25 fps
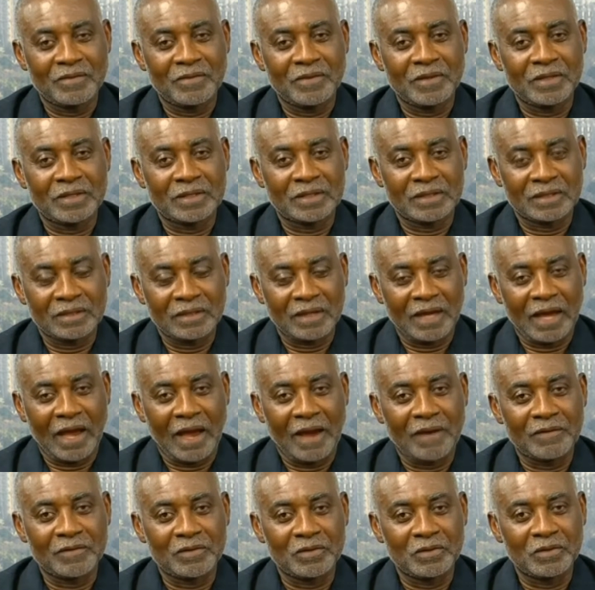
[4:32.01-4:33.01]
We still
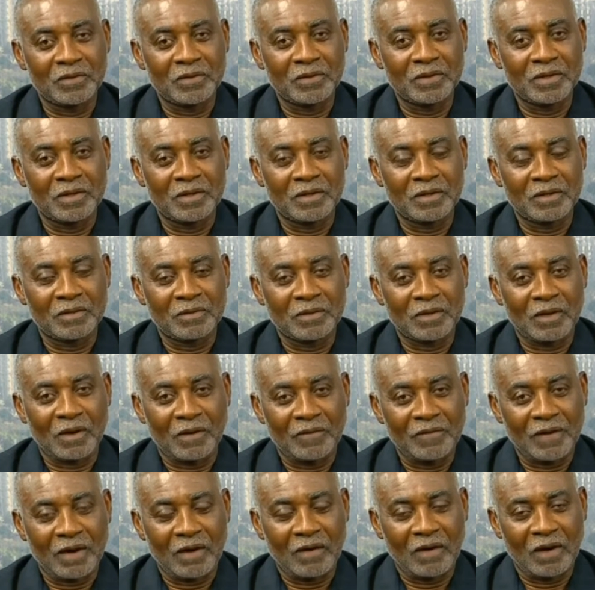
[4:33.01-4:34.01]
have to
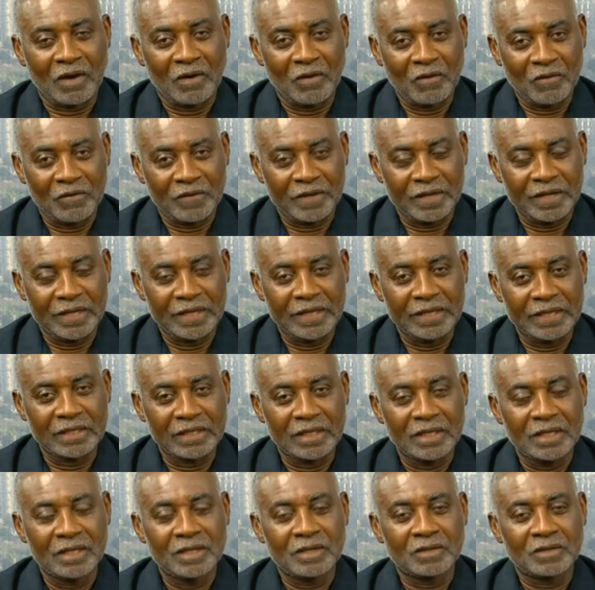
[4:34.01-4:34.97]
cover our overhead.